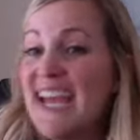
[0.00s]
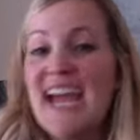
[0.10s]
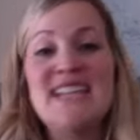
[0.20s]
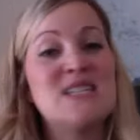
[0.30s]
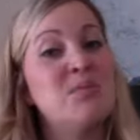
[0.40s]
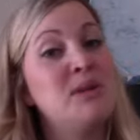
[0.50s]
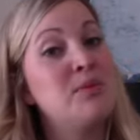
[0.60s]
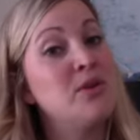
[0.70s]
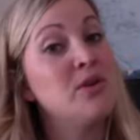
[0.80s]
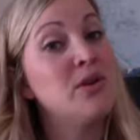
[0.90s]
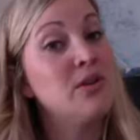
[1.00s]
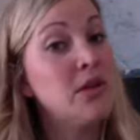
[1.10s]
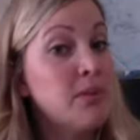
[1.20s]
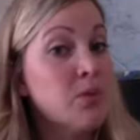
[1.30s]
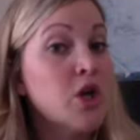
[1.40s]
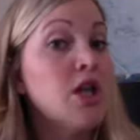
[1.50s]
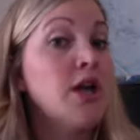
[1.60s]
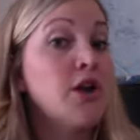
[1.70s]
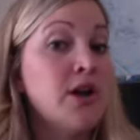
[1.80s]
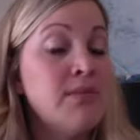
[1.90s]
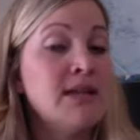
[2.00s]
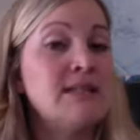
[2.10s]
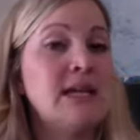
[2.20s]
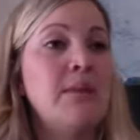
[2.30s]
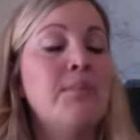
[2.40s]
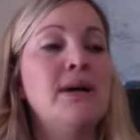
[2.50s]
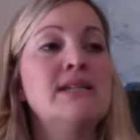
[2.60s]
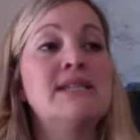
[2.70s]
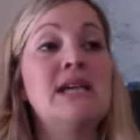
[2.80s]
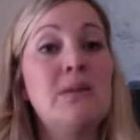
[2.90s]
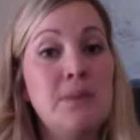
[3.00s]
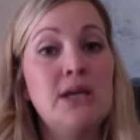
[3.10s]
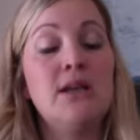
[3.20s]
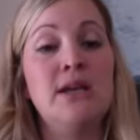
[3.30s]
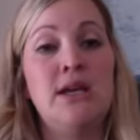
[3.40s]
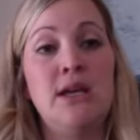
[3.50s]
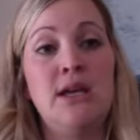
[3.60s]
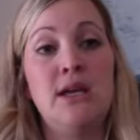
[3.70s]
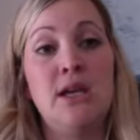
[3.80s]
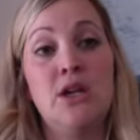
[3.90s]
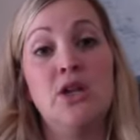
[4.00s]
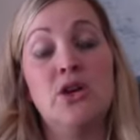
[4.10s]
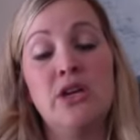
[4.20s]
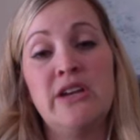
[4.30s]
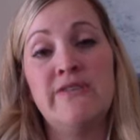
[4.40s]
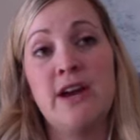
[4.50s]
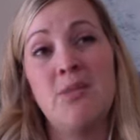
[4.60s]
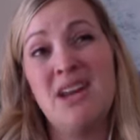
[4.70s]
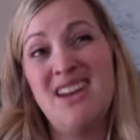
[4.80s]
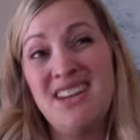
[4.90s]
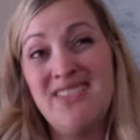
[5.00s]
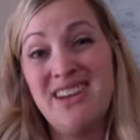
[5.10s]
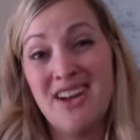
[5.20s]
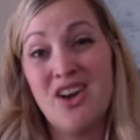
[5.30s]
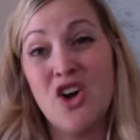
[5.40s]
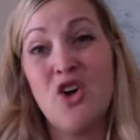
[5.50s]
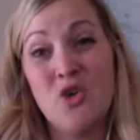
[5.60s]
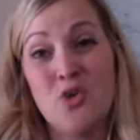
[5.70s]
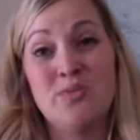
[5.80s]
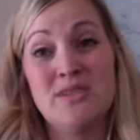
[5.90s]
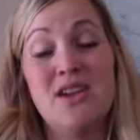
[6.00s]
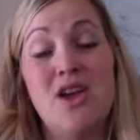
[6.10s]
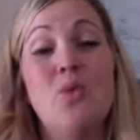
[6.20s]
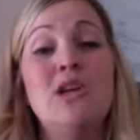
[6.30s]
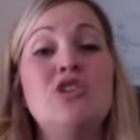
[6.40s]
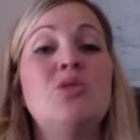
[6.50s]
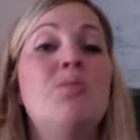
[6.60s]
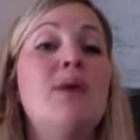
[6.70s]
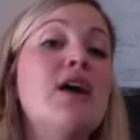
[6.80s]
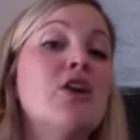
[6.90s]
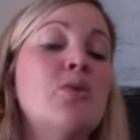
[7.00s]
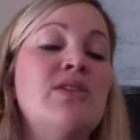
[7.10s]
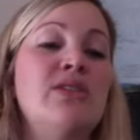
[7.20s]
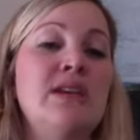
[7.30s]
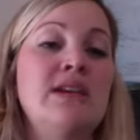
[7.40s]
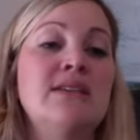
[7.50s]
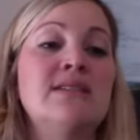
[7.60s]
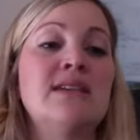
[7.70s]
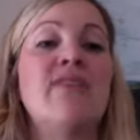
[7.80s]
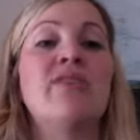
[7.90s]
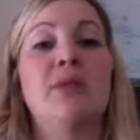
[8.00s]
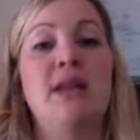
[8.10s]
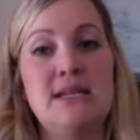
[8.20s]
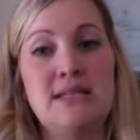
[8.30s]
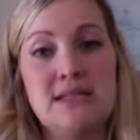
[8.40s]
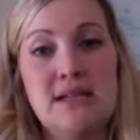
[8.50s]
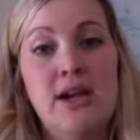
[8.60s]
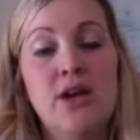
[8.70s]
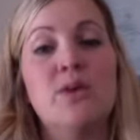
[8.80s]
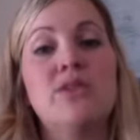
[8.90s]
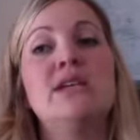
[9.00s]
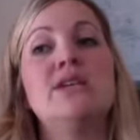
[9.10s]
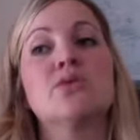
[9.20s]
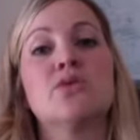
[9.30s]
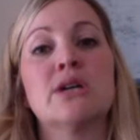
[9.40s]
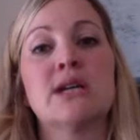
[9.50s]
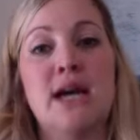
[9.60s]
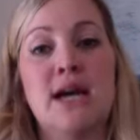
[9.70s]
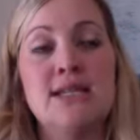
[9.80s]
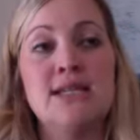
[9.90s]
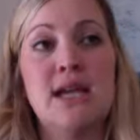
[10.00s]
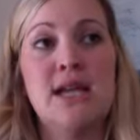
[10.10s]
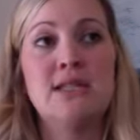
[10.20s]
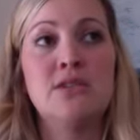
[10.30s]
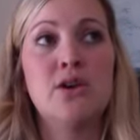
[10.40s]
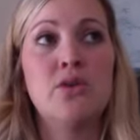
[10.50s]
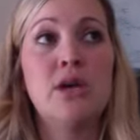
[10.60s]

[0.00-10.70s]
and some people are a little bit more clutter and messy, but typically in a learning environment and even in our homes, we do better when things have a place, when things are organized. And so